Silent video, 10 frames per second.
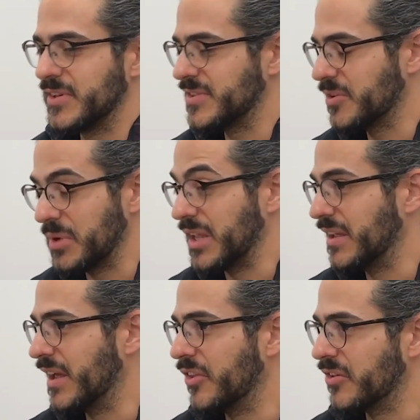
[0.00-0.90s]
so
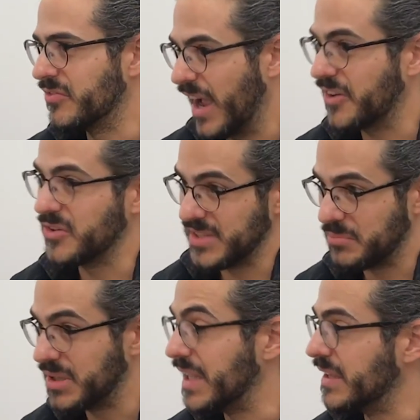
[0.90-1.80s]
many other factors
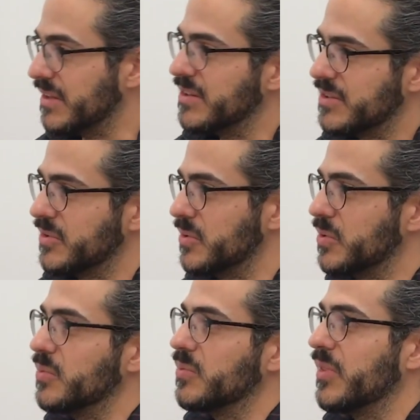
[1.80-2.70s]
that play
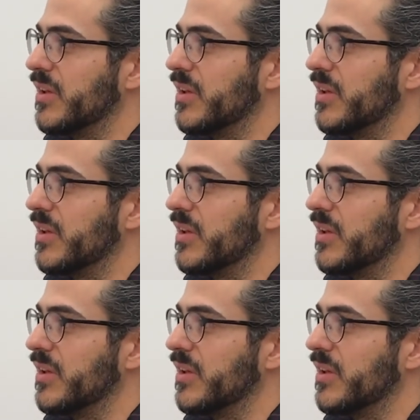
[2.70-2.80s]
into